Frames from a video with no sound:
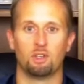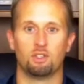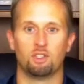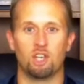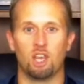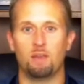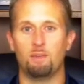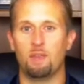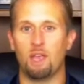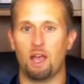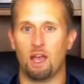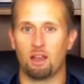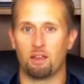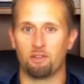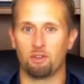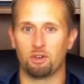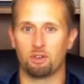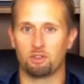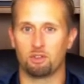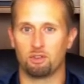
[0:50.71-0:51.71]
Jamie
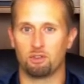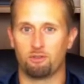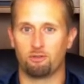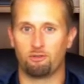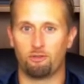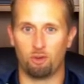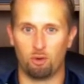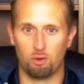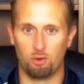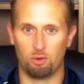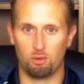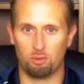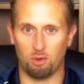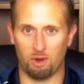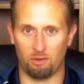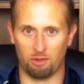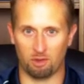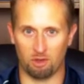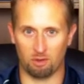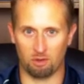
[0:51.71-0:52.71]
Oliver's Food
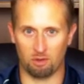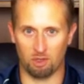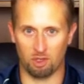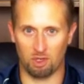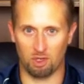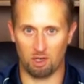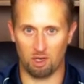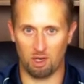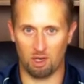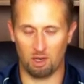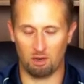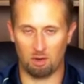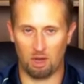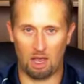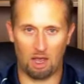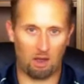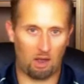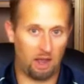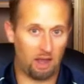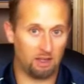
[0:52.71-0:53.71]
Revolution and
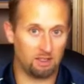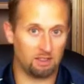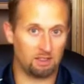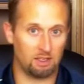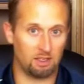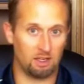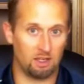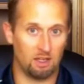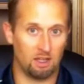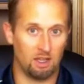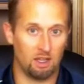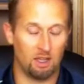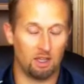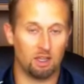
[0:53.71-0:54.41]
how I see